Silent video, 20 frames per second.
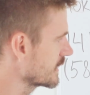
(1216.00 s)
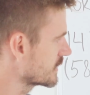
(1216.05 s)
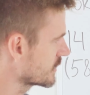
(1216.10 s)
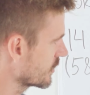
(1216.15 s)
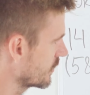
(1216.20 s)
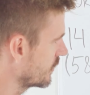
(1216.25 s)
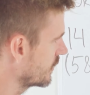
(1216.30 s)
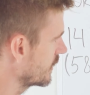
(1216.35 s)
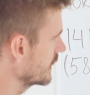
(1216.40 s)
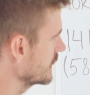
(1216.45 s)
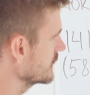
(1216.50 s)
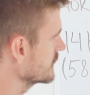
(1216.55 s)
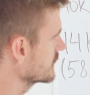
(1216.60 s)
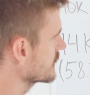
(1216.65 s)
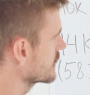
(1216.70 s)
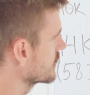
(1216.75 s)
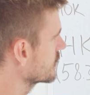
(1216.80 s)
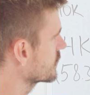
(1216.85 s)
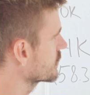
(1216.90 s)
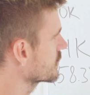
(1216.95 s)

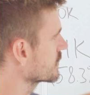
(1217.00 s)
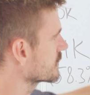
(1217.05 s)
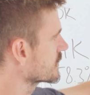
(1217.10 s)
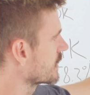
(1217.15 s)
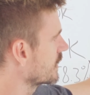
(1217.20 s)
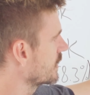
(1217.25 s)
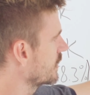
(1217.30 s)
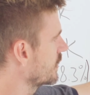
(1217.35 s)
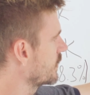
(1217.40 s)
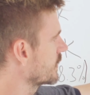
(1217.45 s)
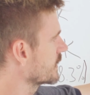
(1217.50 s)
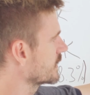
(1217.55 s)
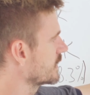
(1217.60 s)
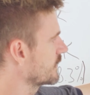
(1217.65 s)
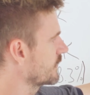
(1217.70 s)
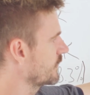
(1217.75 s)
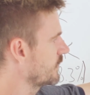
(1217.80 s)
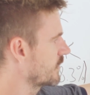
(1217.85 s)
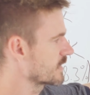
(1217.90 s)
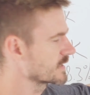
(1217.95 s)
choice. You should go with the
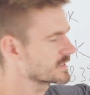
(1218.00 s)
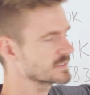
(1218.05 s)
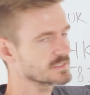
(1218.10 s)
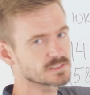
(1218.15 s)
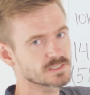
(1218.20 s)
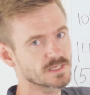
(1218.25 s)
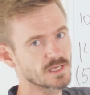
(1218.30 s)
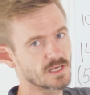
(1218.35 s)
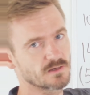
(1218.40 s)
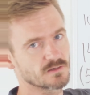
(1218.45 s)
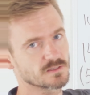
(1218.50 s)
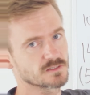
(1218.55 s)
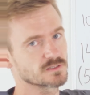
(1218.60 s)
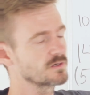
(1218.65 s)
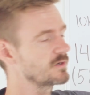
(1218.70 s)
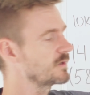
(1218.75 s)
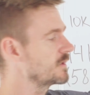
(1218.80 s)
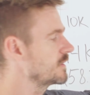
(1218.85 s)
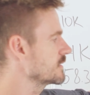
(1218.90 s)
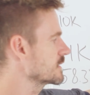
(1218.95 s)
14 karat
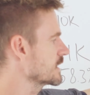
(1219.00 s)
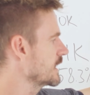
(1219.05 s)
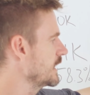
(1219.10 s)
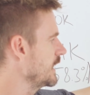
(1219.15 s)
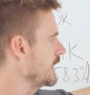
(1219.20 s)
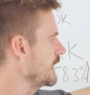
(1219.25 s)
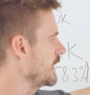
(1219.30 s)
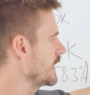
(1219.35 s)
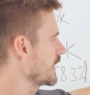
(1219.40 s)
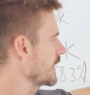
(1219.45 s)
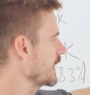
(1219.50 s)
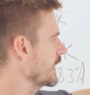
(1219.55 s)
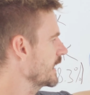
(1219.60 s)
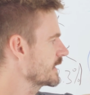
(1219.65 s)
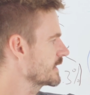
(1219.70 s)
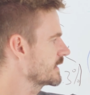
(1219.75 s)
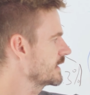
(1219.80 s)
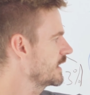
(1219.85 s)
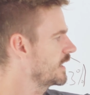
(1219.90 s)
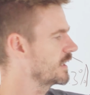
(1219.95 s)
gold
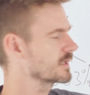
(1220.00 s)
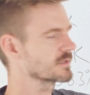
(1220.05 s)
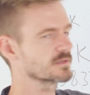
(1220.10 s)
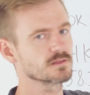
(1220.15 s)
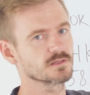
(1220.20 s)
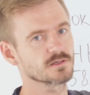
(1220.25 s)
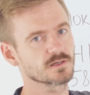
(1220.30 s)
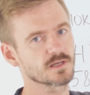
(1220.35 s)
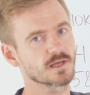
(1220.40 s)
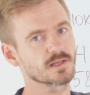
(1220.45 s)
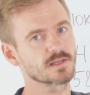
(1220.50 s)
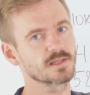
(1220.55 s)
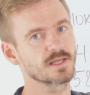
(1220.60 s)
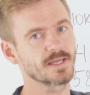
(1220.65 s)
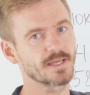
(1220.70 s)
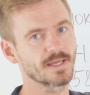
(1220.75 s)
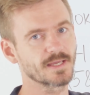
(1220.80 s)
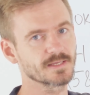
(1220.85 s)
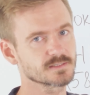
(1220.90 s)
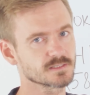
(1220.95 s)
and not look at the
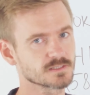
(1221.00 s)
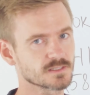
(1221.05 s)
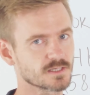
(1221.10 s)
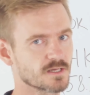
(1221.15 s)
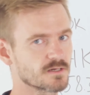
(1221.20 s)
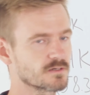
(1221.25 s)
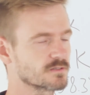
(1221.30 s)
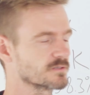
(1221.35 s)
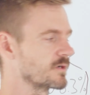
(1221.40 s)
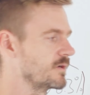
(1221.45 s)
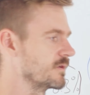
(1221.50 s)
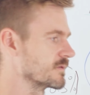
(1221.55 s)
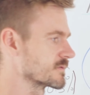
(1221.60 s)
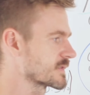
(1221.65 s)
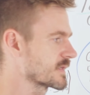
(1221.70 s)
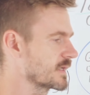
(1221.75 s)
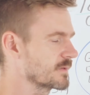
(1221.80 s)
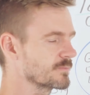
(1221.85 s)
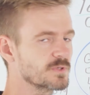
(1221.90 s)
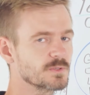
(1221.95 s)
18 karat gold.
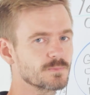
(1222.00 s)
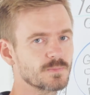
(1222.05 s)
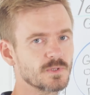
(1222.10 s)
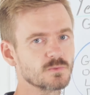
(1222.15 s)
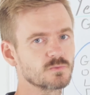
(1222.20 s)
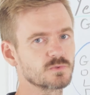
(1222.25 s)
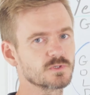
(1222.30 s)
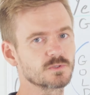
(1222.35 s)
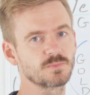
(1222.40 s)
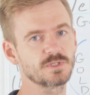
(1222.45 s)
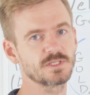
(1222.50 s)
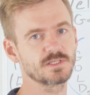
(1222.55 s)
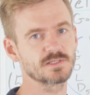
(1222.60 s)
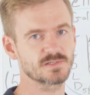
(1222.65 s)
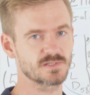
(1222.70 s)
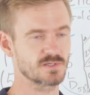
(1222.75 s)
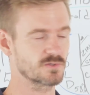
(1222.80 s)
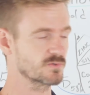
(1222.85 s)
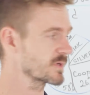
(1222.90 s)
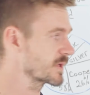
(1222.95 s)
Some people would
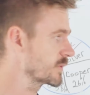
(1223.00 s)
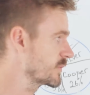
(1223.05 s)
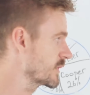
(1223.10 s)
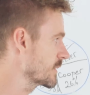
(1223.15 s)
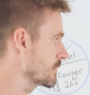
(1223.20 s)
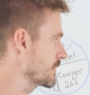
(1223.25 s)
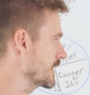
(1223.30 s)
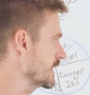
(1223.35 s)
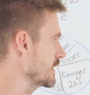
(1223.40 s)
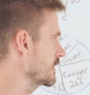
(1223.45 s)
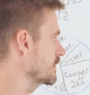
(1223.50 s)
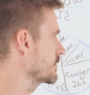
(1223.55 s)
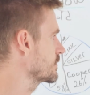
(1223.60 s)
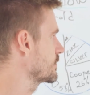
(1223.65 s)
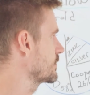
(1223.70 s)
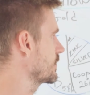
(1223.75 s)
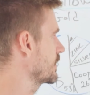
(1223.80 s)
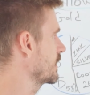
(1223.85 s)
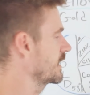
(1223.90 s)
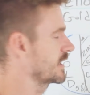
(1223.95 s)
disagree with me,
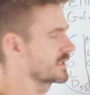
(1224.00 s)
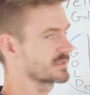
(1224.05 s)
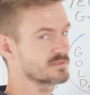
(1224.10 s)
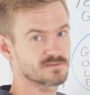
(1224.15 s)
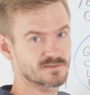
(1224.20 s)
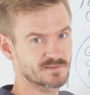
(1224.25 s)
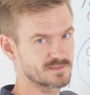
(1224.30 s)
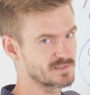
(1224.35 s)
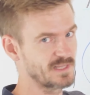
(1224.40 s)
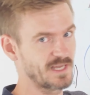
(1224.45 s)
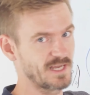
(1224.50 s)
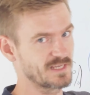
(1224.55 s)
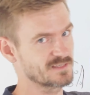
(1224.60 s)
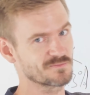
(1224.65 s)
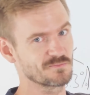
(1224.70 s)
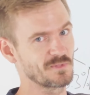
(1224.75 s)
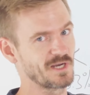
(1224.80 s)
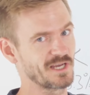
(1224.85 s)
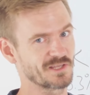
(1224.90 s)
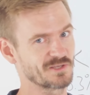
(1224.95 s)
but
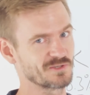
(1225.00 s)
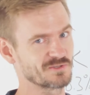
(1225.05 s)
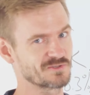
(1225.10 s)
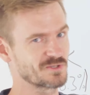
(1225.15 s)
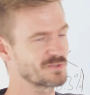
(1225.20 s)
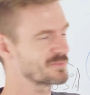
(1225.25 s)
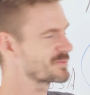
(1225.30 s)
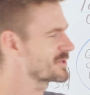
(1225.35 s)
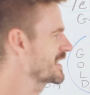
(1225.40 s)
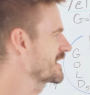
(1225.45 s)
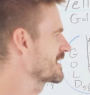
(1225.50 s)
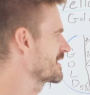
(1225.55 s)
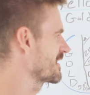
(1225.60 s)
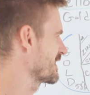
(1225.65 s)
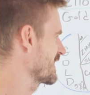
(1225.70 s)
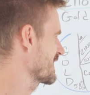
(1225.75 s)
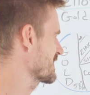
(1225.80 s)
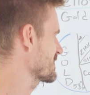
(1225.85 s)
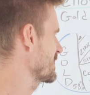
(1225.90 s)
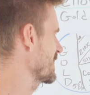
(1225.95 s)
that's my YouTube channel,
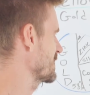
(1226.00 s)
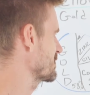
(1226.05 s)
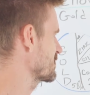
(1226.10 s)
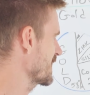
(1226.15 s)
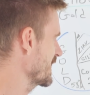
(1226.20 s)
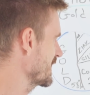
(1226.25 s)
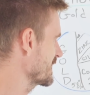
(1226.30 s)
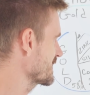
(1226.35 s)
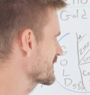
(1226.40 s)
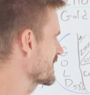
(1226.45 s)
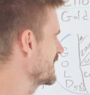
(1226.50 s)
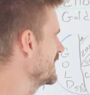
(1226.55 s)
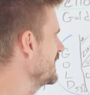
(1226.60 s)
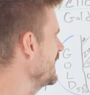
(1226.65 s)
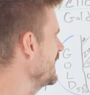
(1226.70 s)
that's my brand.